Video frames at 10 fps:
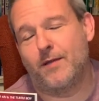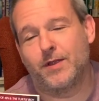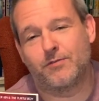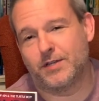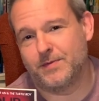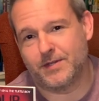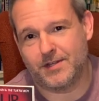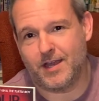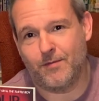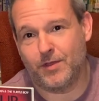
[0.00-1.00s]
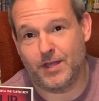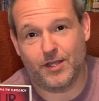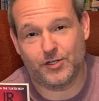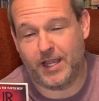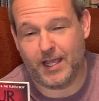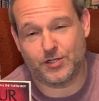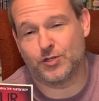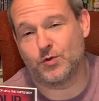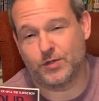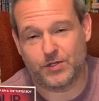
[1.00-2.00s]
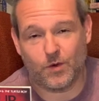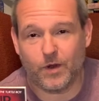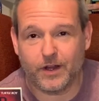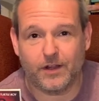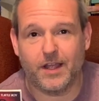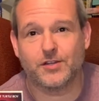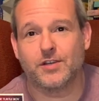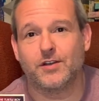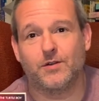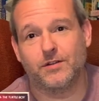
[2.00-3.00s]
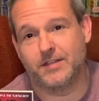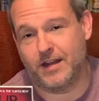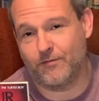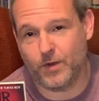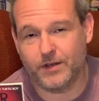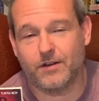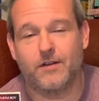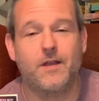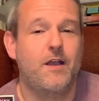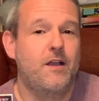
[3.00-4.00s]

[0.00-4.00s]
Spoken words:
up at Christmas time with she has a short story collection called Dead of Winter,